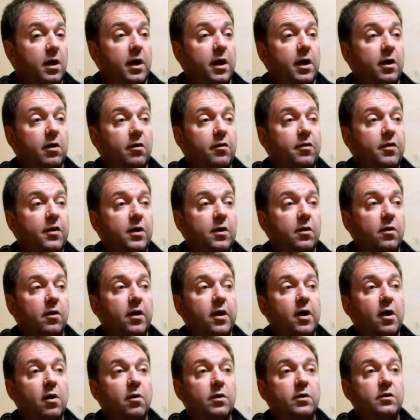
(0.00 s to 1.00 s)
and I think
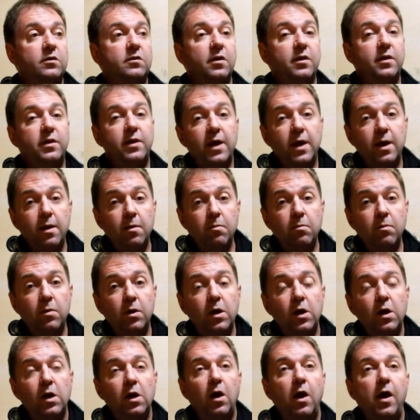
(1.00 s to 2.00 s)
I owe it to them,
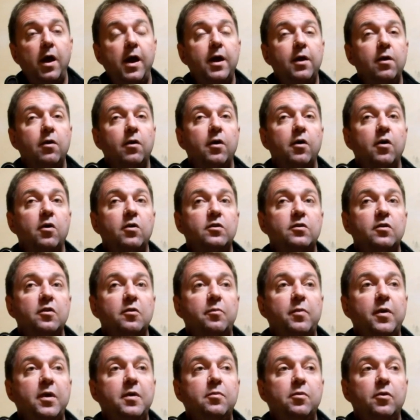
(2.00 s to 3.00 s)
and I owe it to the
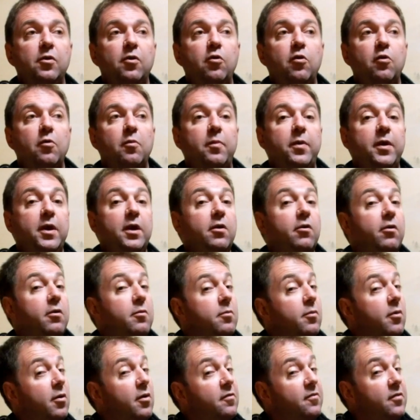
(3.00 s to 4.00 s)
people who appear in
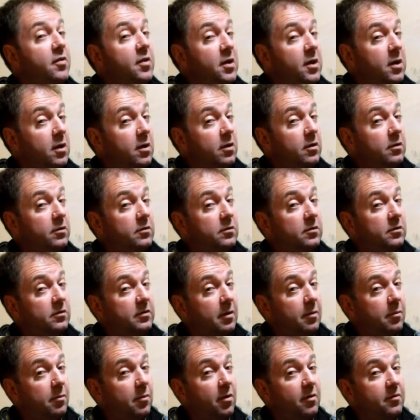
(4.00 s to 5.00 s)
my videos.
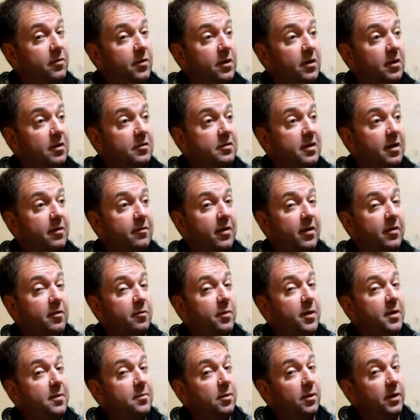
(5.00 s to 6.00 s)
Some of my videos have other
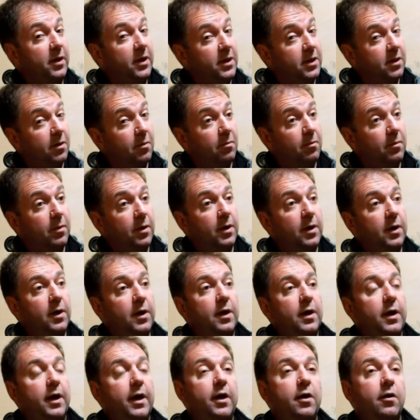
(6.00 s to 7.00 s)
people in them.
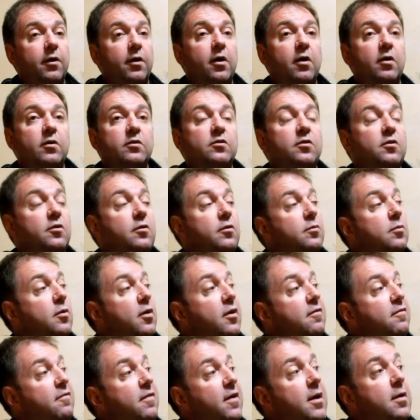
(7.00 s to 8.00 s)
And I owe it to
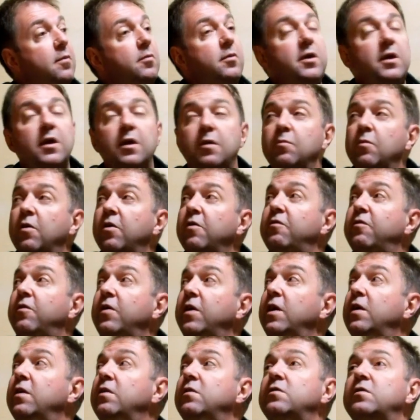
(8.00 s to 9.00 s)
my family and my
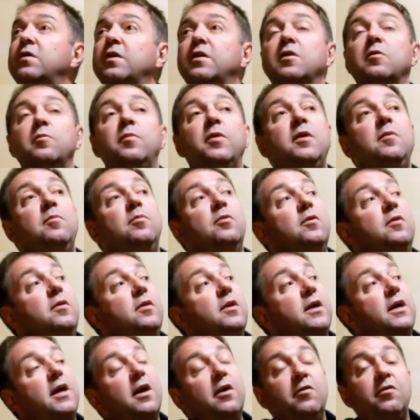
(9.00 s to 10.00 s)
friends and the people in the
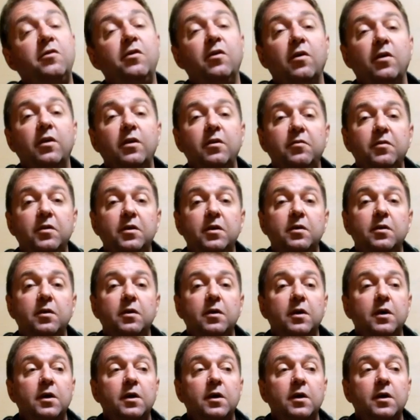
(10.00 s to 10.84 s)
country I live in,